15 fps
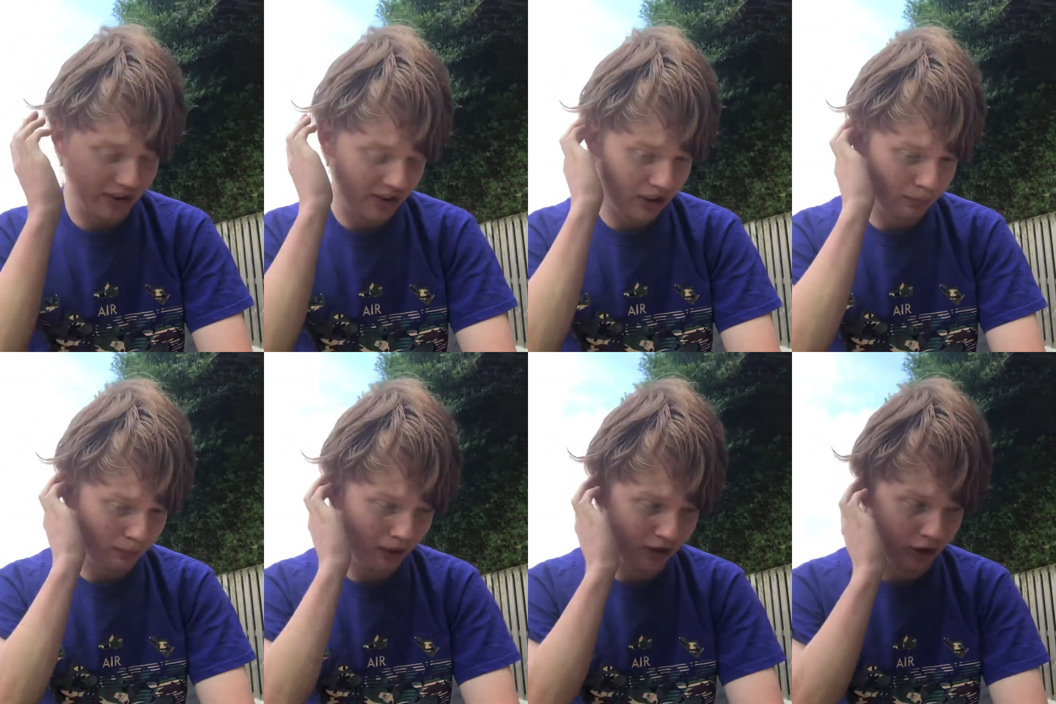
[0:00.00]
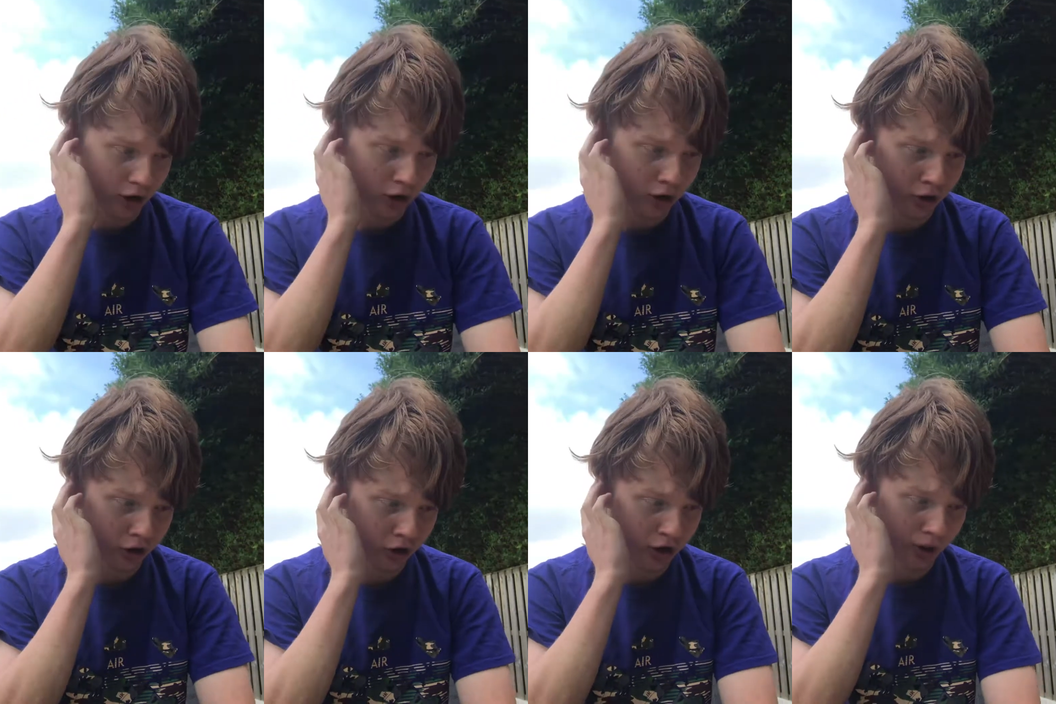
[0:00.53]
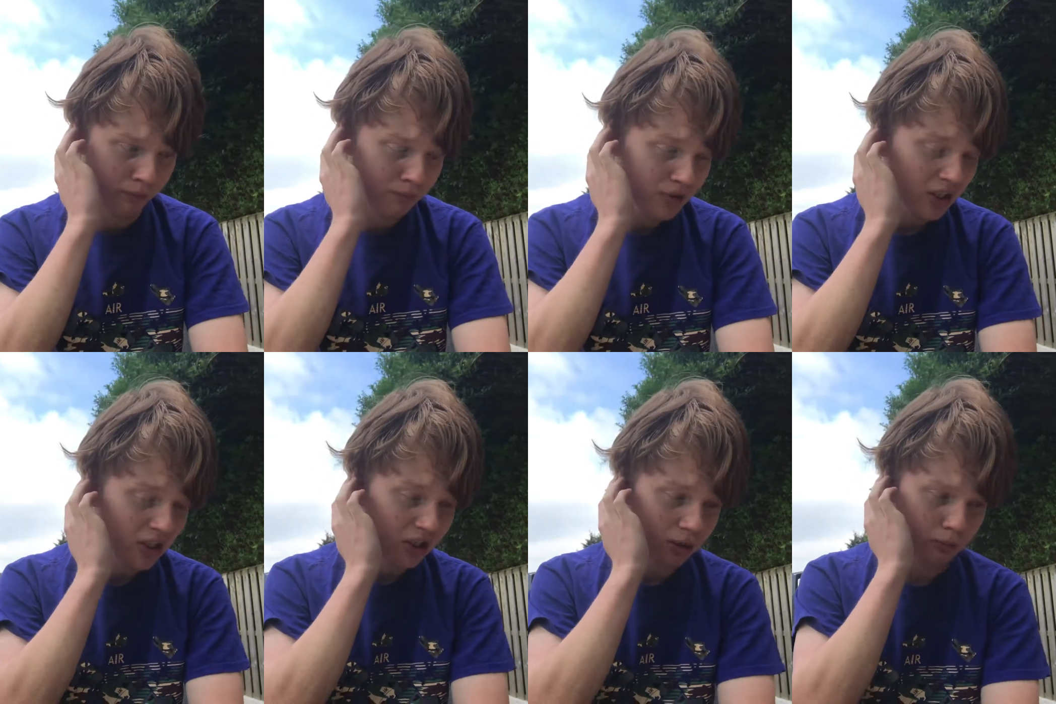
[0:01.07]
So it's back to college. So
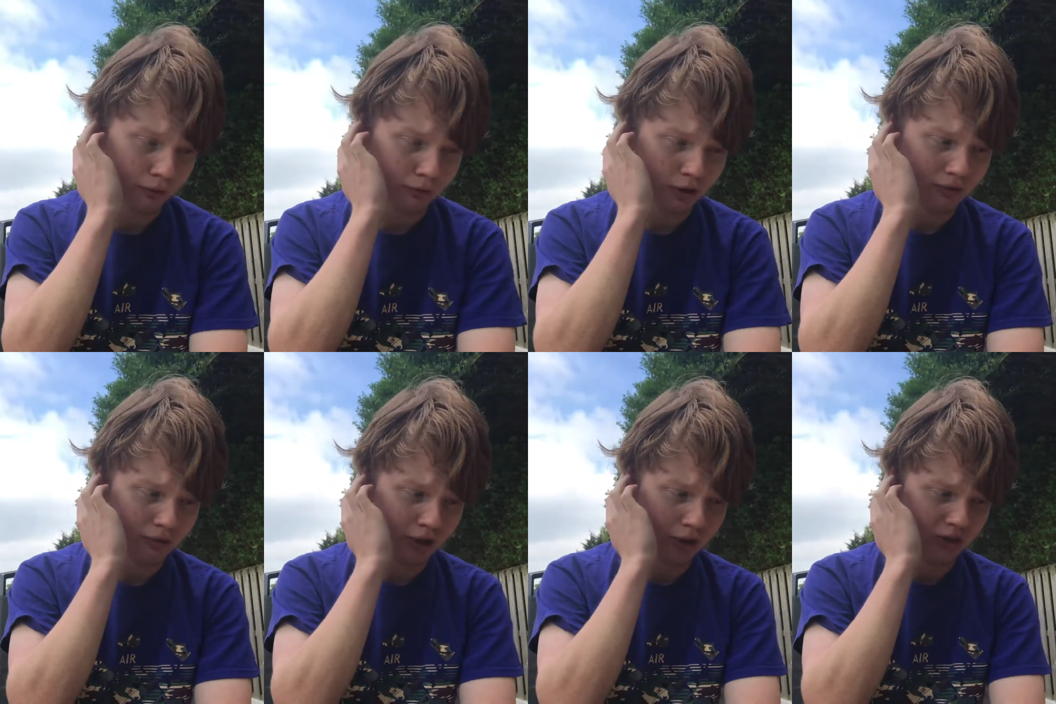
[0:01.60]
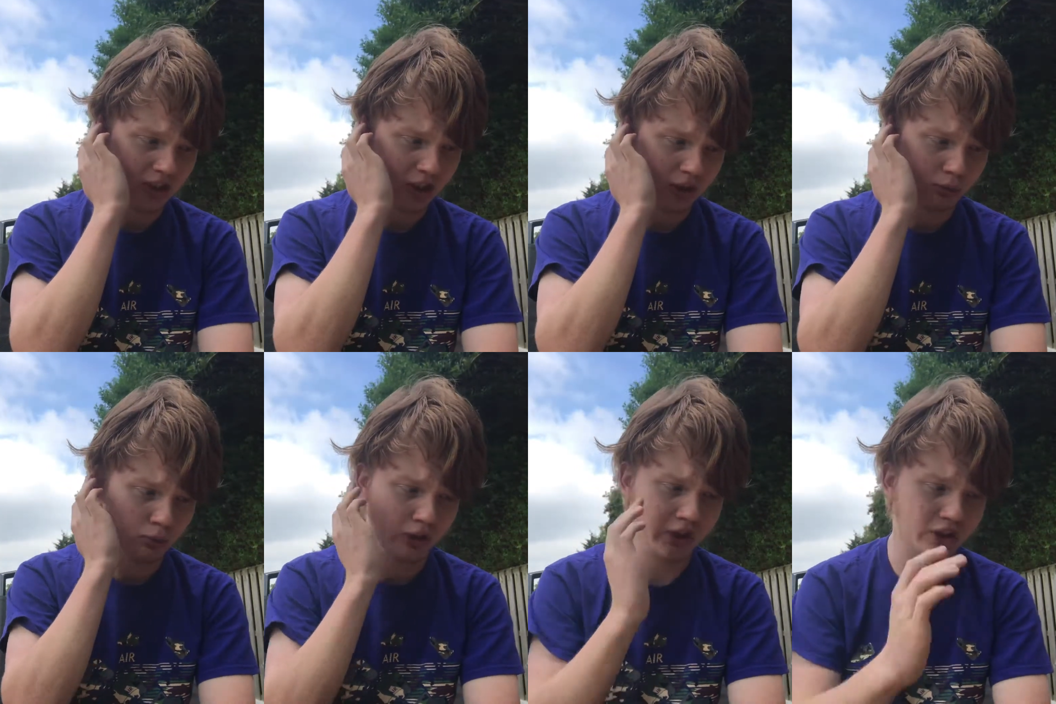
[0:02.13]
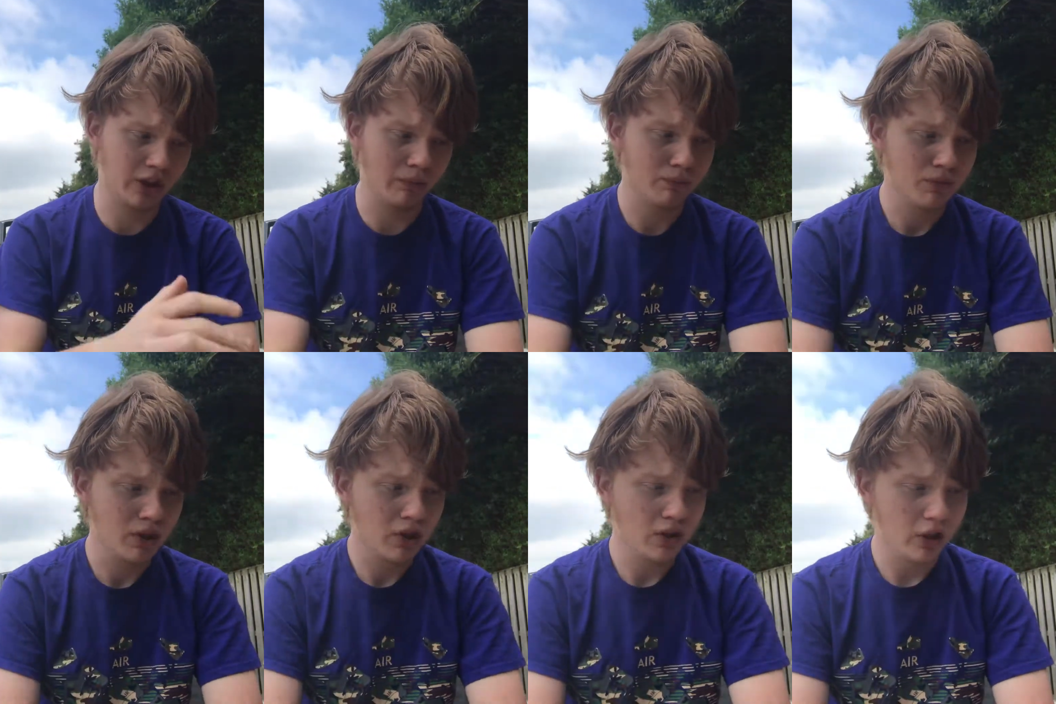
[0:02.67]
there'll be 3 videos next week. So
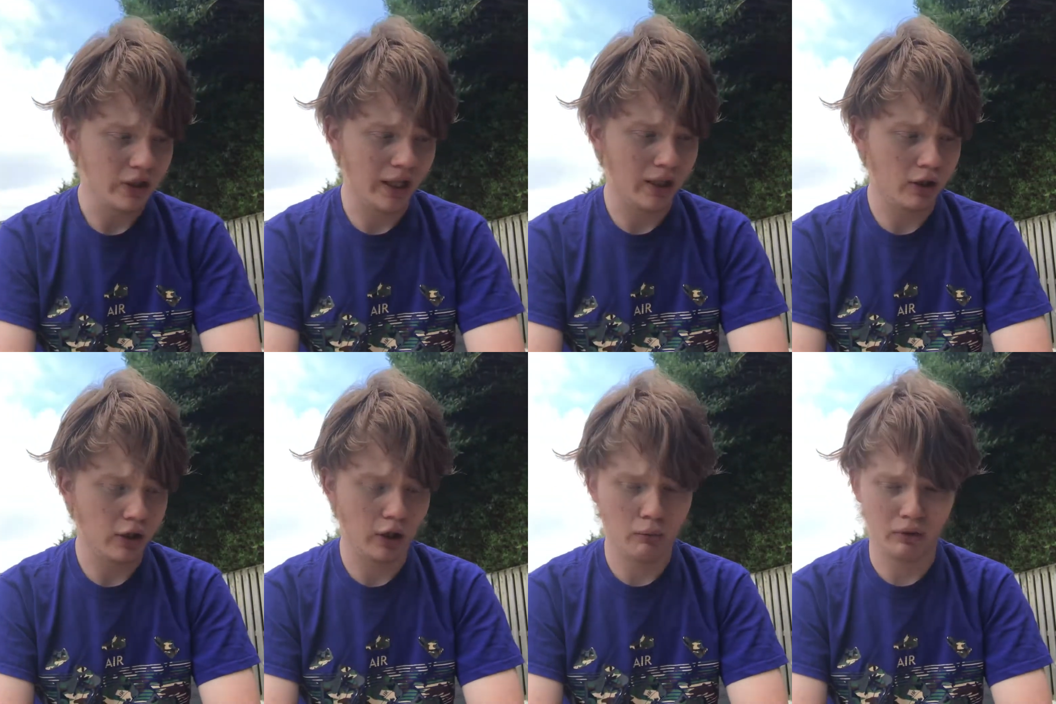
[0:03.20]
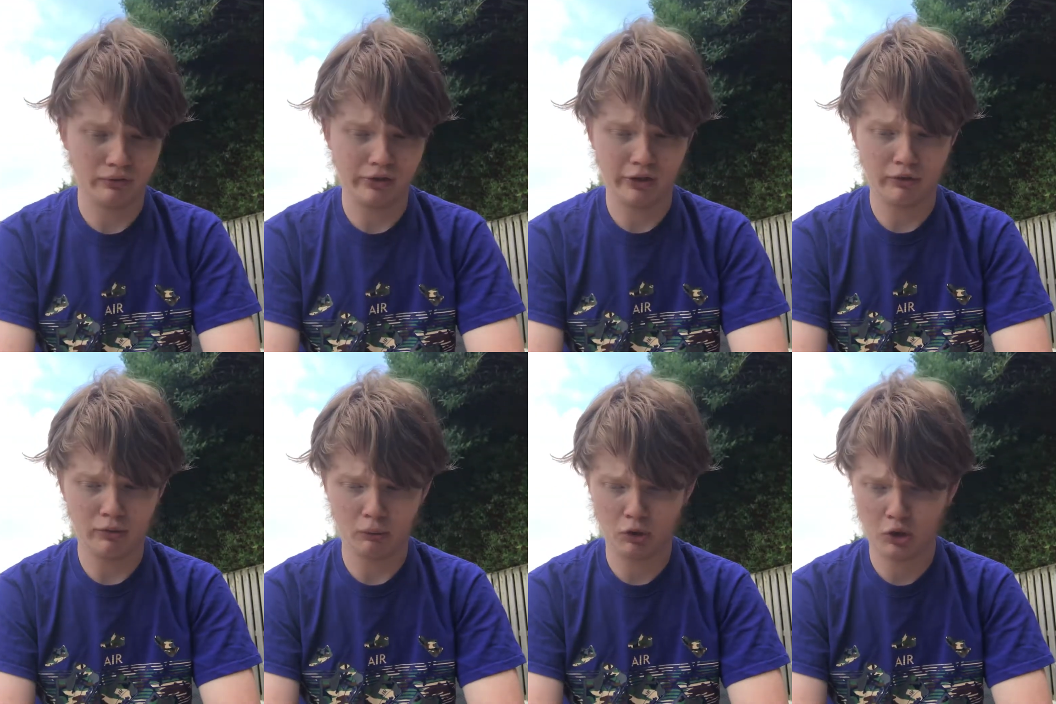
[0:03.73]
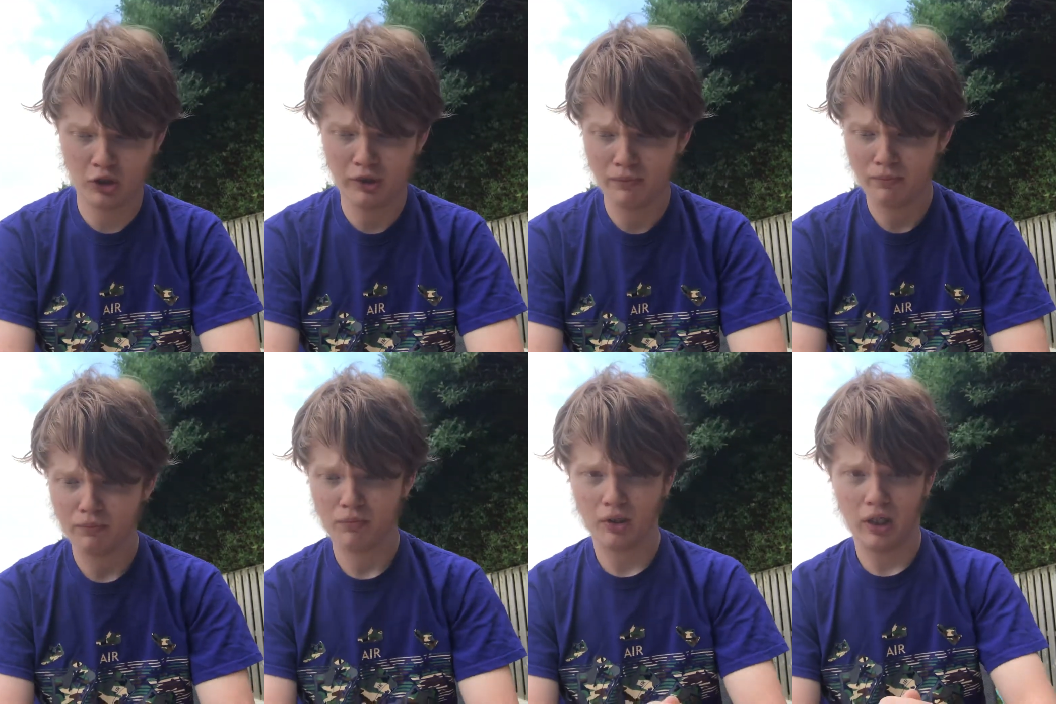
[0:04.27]
yeah, I want to thank you for watching,
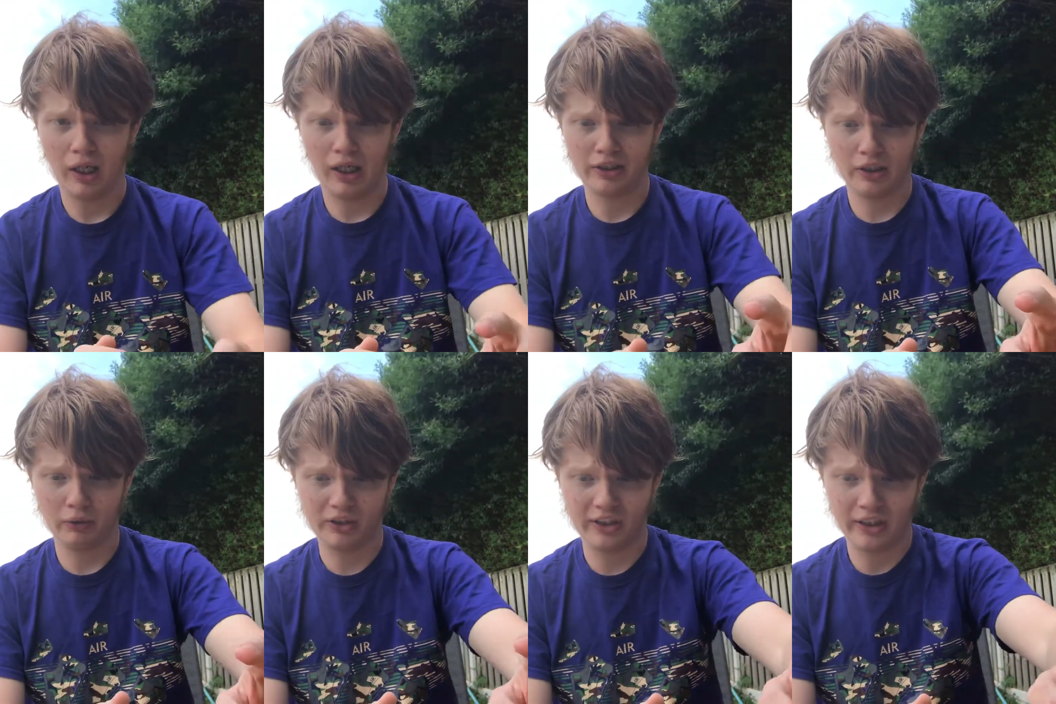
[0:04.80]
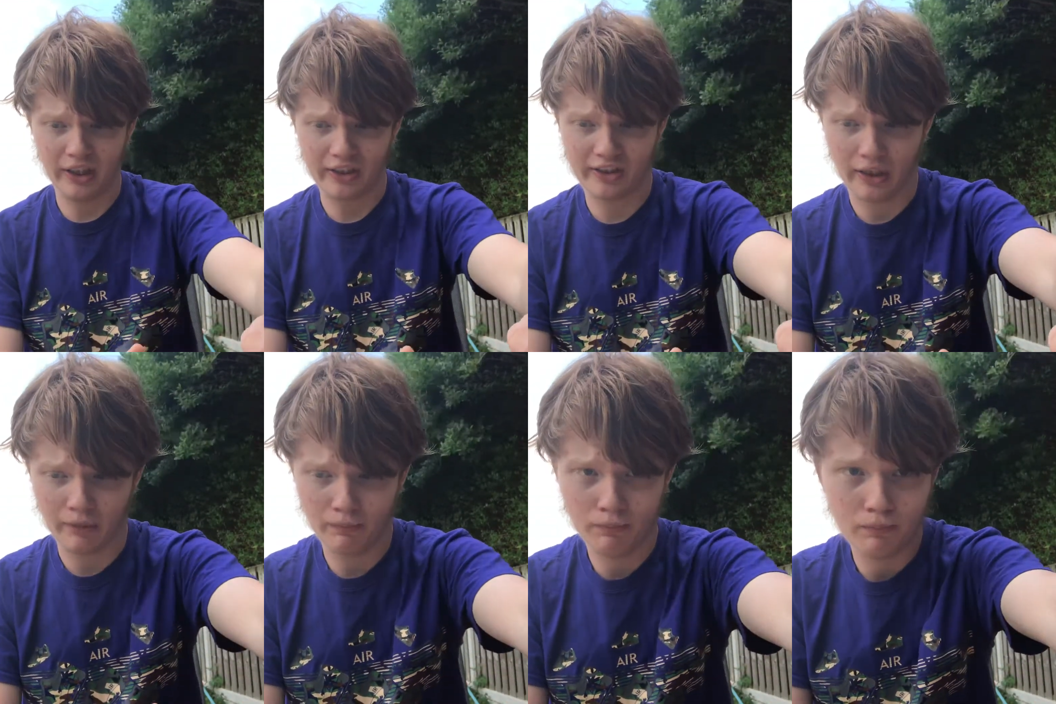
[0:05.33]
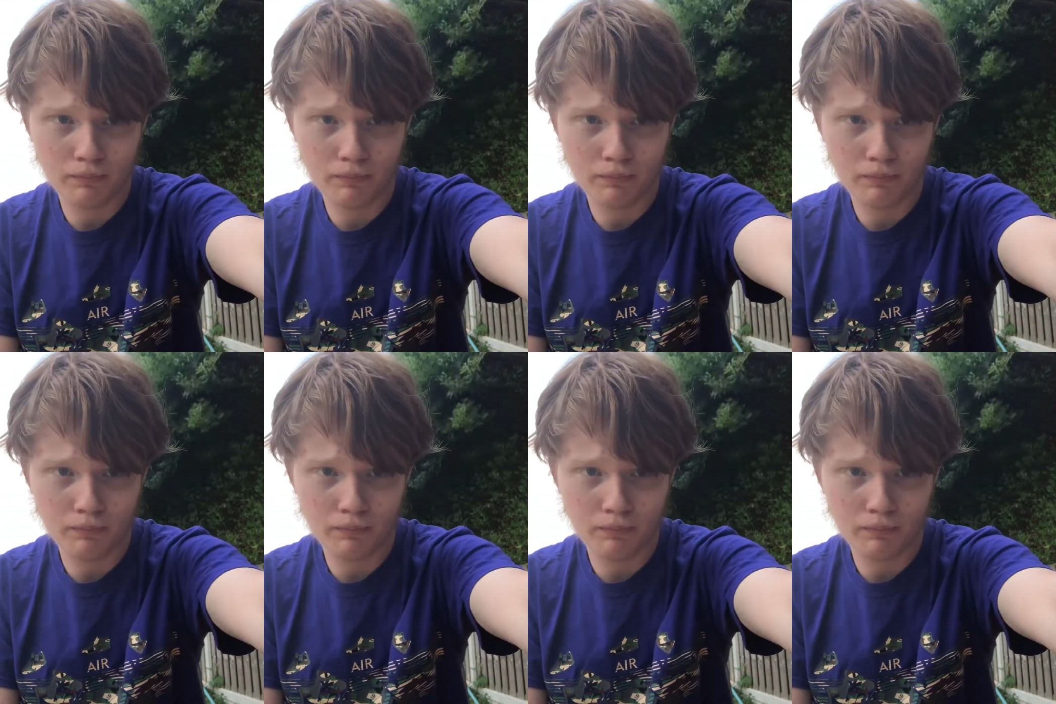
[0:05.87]
and I'll see you later.